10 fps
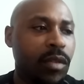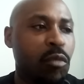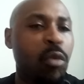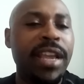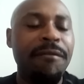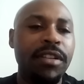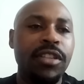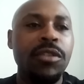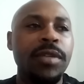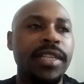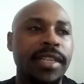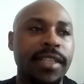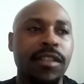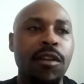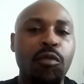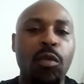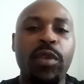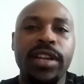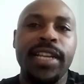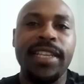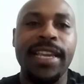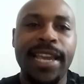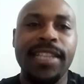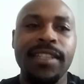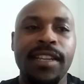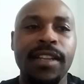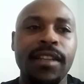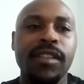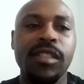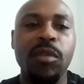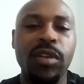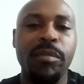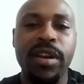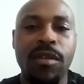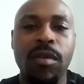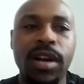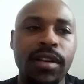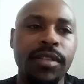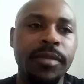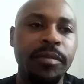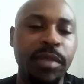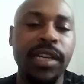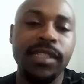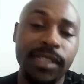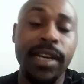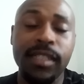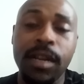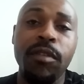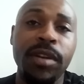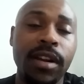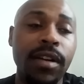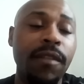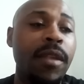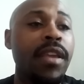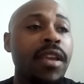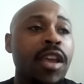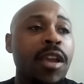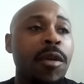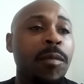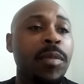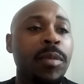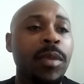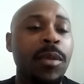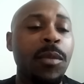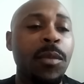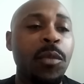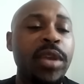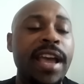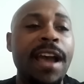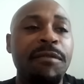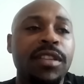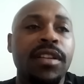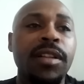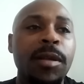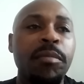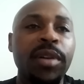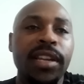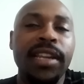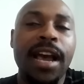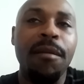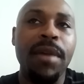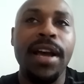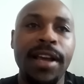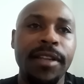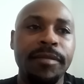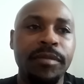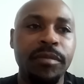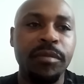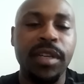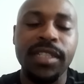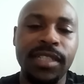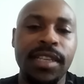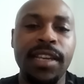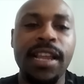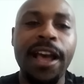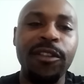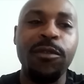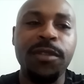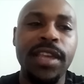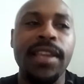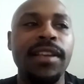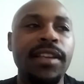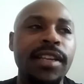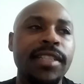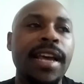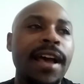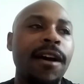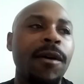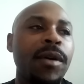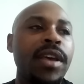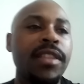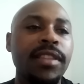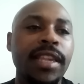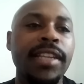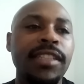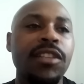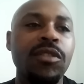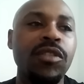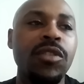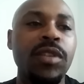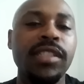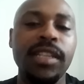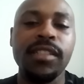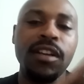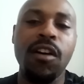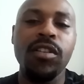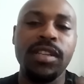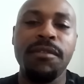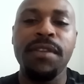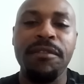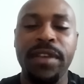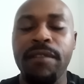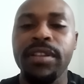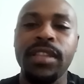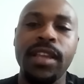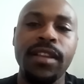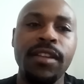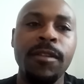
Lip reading: what we have to do is when we are engaging in smoking marijuana, because it does come from the earth, we have to put in our mind, because again, how you think is how the things that you do is a cause and effect for everything.